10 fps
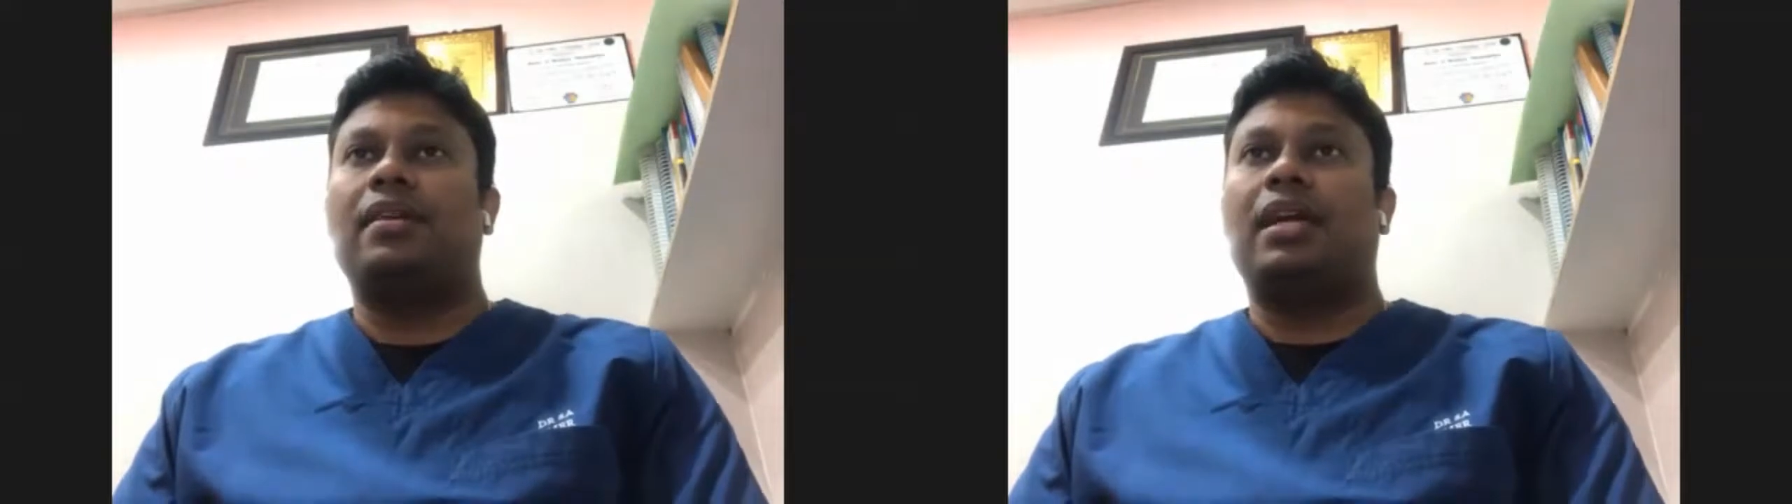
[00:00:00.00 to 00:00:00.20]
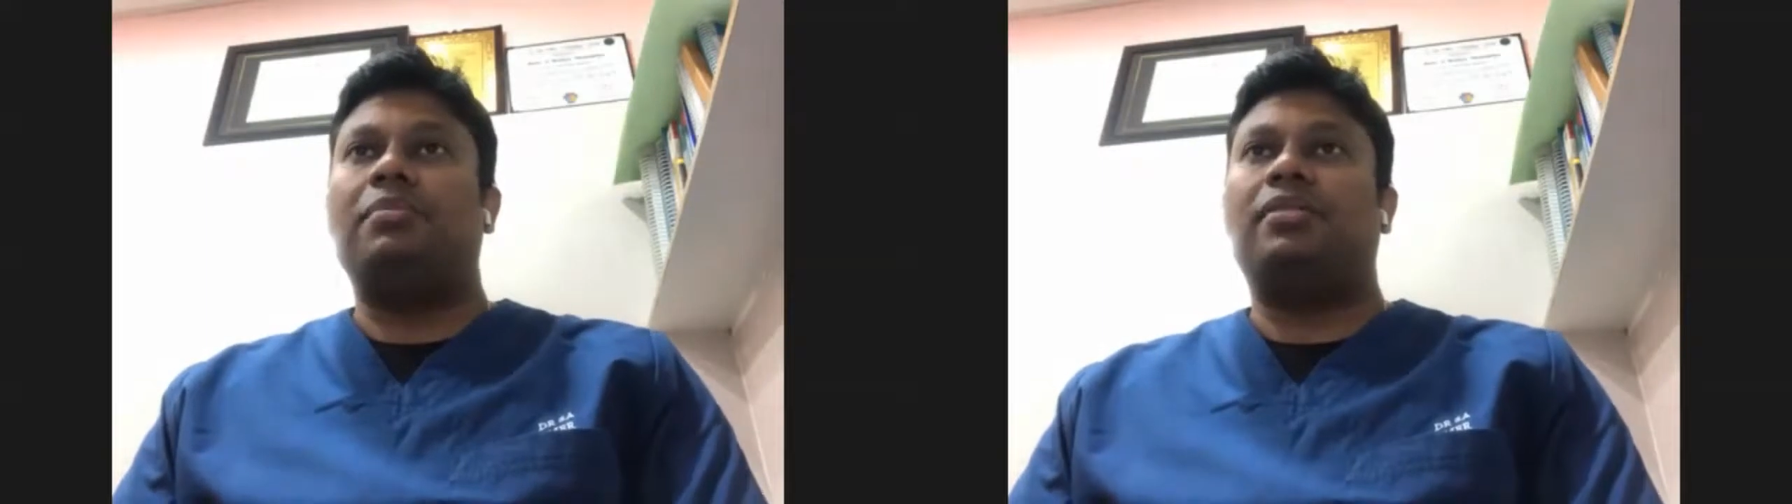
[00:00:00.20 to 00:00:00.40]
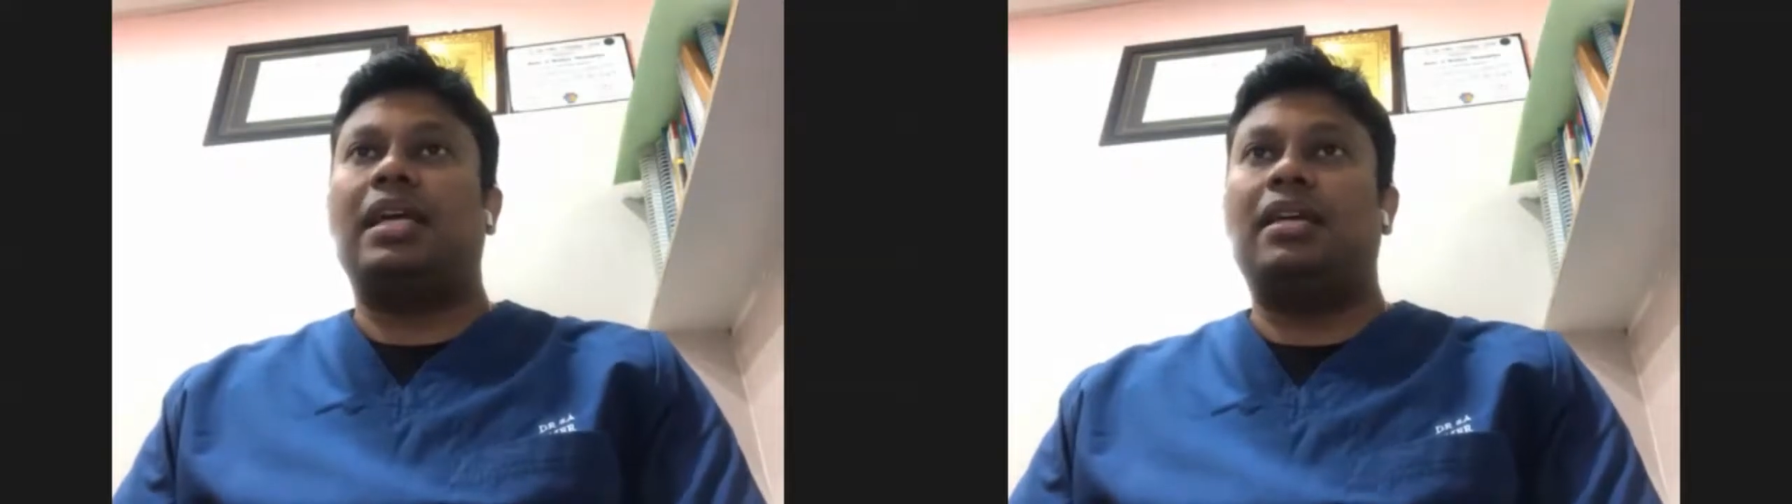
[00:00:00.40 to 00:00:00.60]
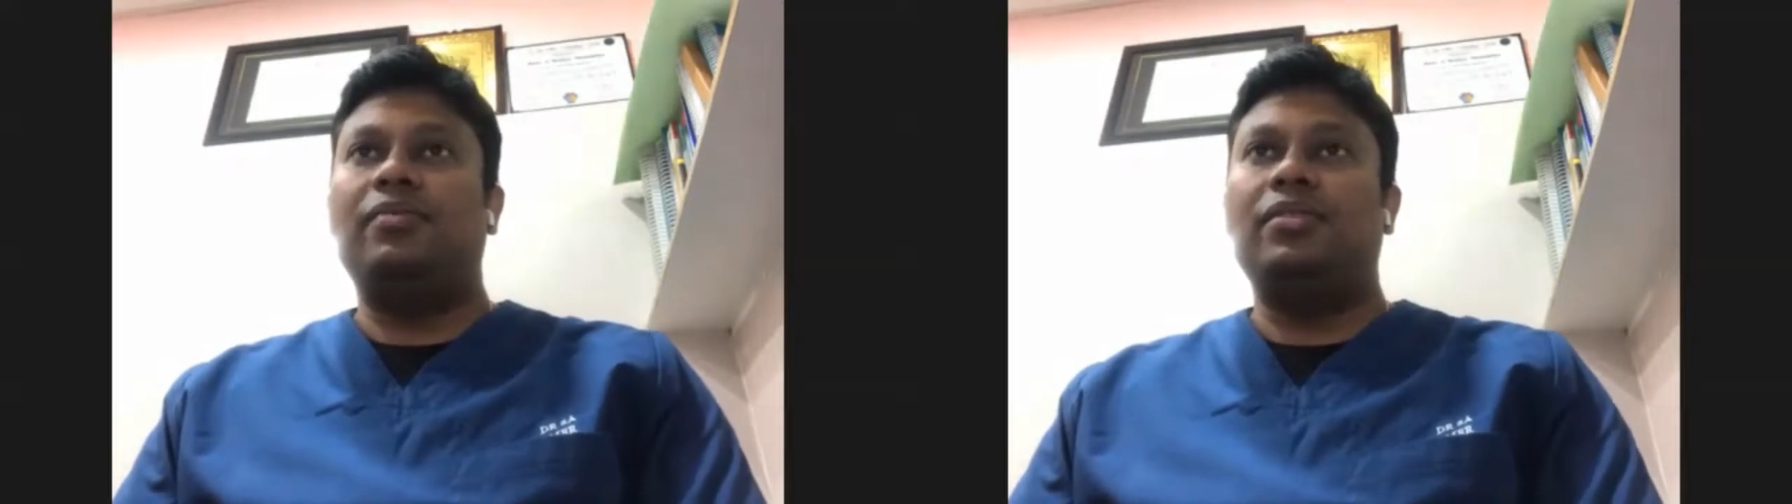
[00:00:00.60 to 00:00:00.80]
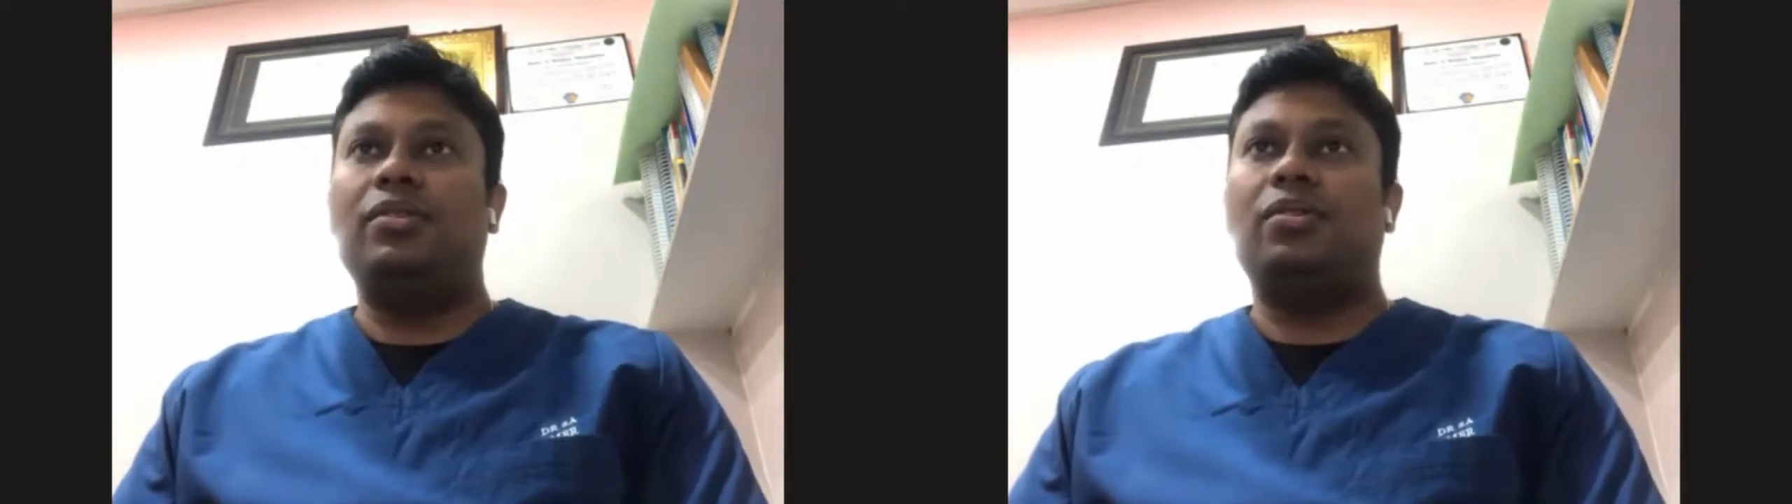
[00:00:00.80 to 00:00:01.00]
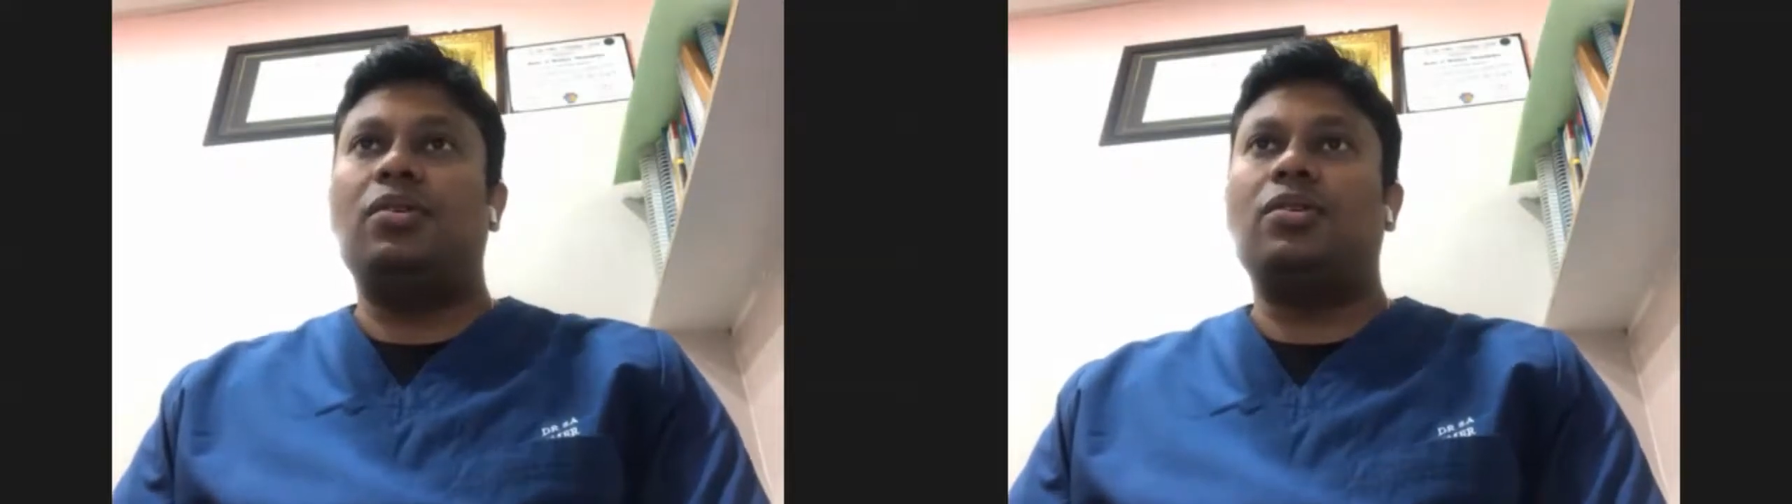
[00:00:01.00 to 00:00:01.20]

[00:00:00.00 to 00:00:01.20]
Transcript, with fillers: I'm sharing with you all